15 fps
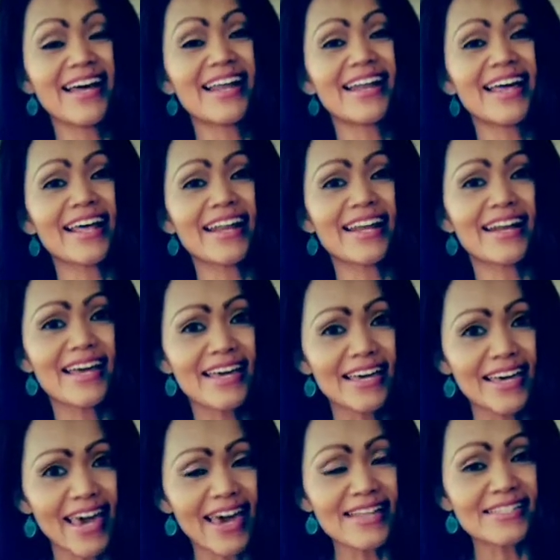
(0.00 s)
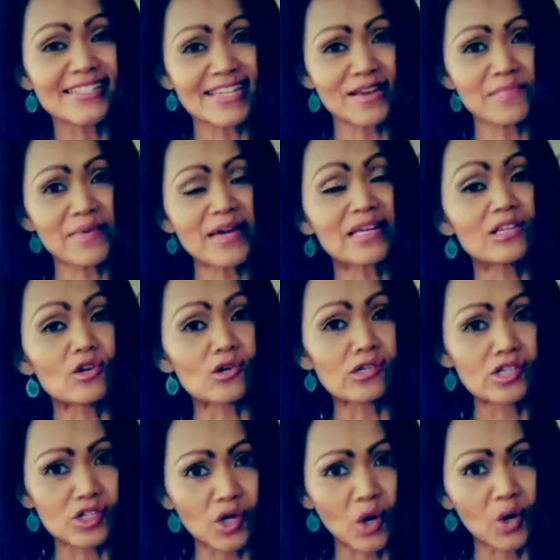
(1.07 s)
Let it get deep in your
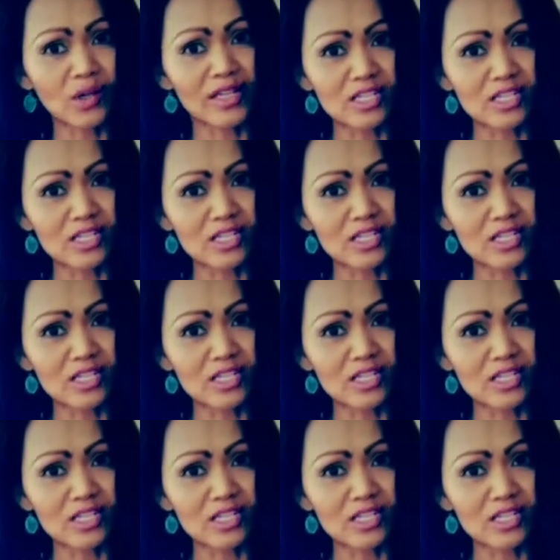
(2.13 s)
soul,